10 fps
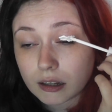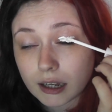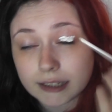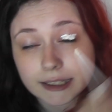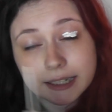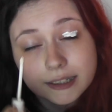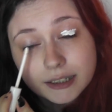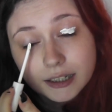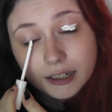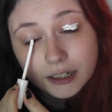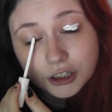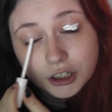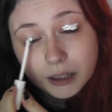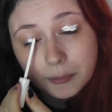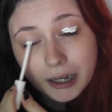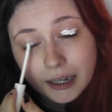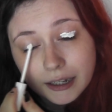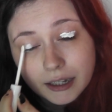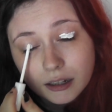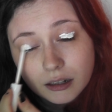I did initially
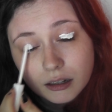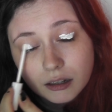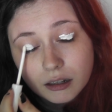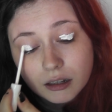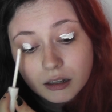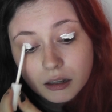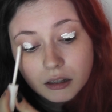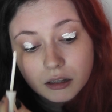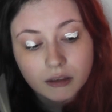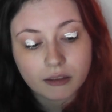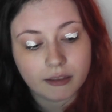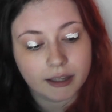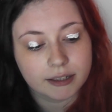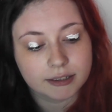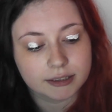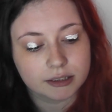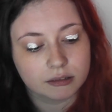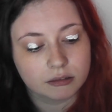buy this